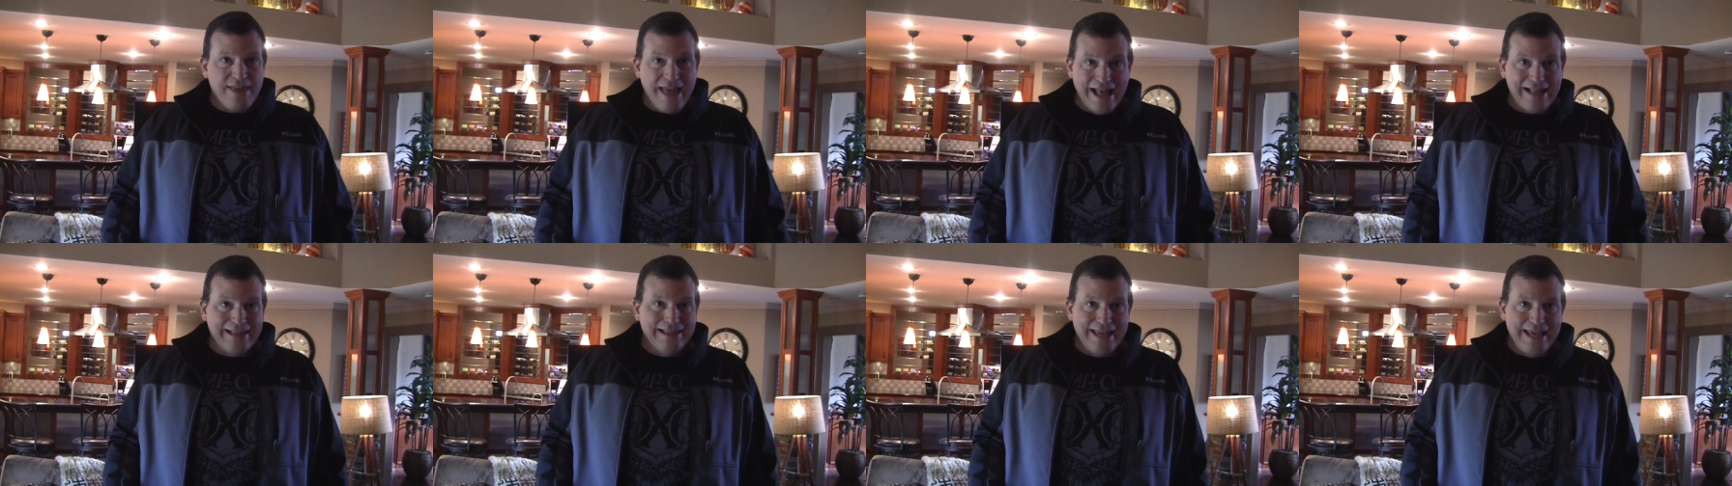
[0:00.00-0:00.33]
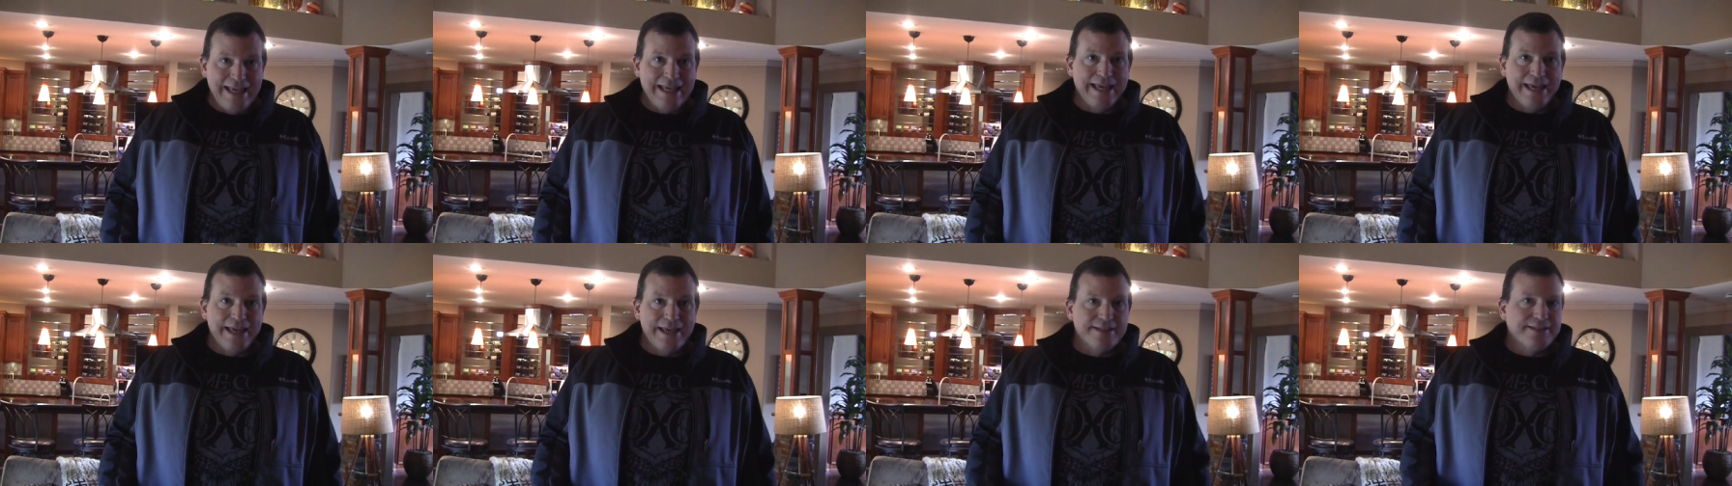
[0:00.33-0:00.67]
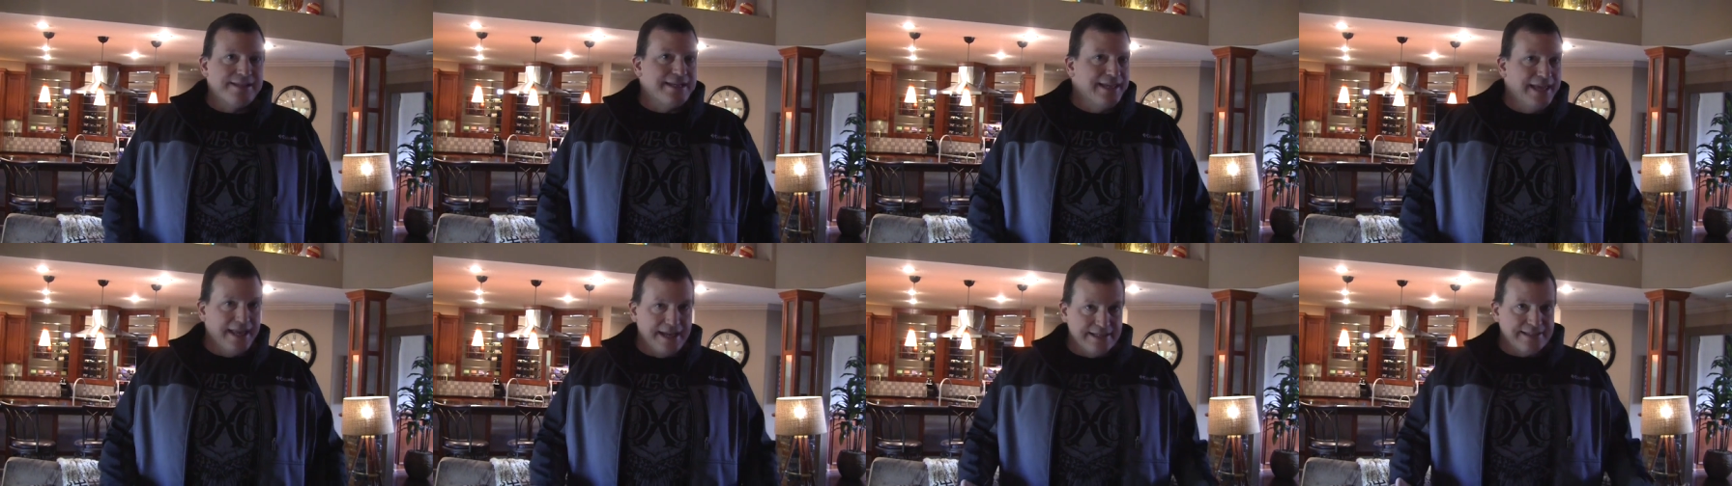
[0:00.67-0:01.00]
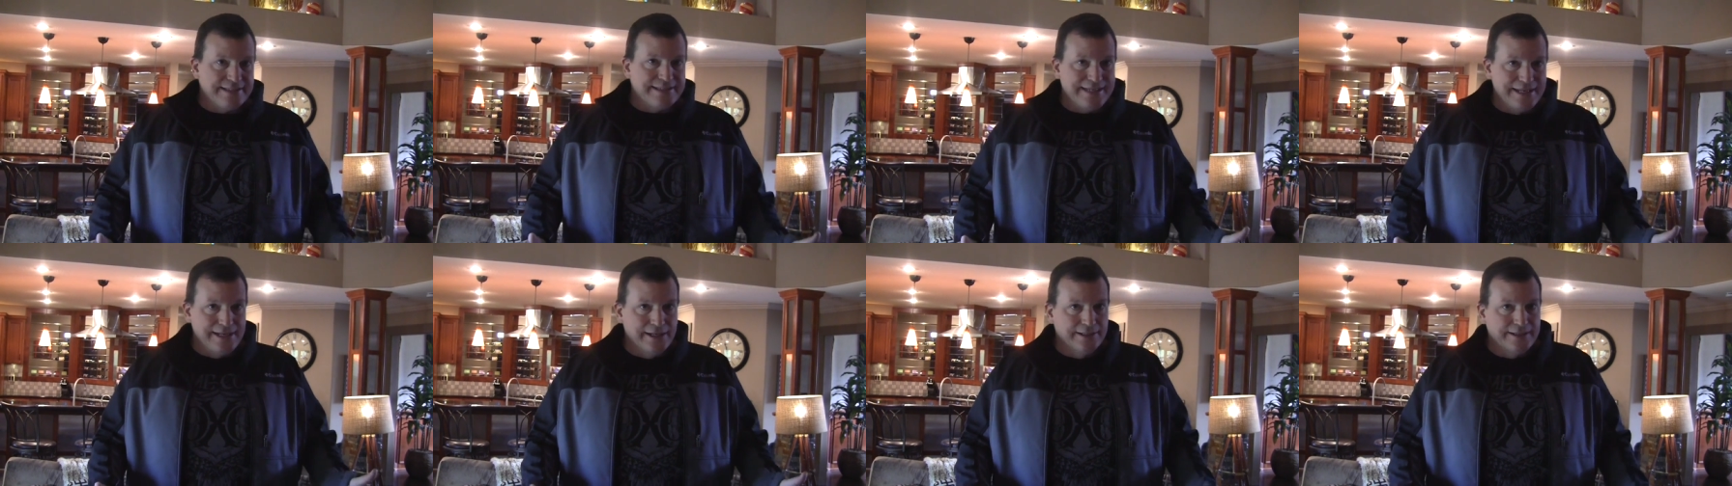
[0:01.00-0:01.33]
that leak is and get it
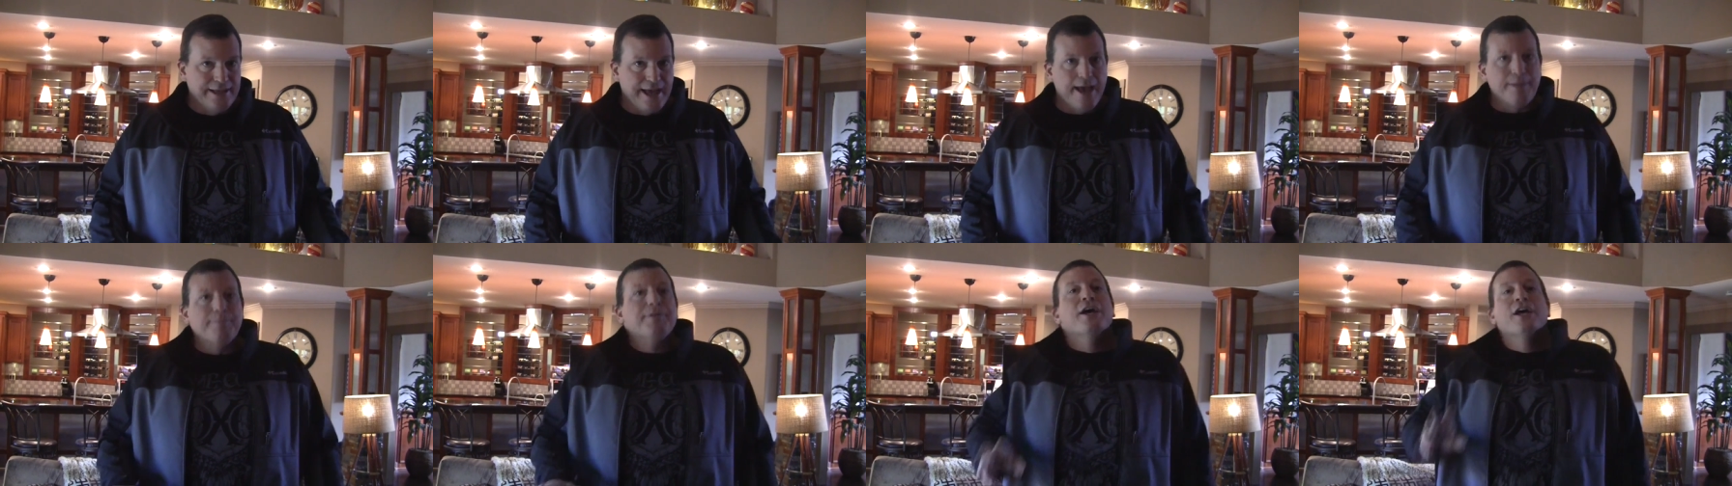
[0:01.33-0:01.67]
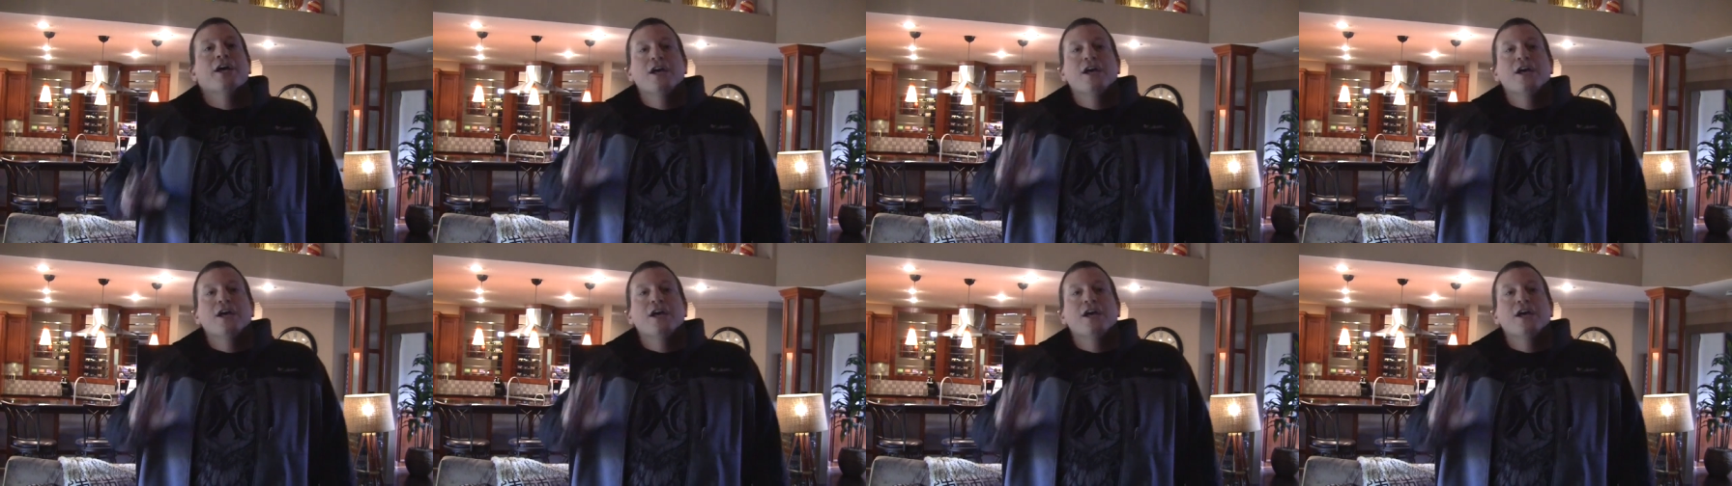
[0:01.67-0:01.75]
sealed up.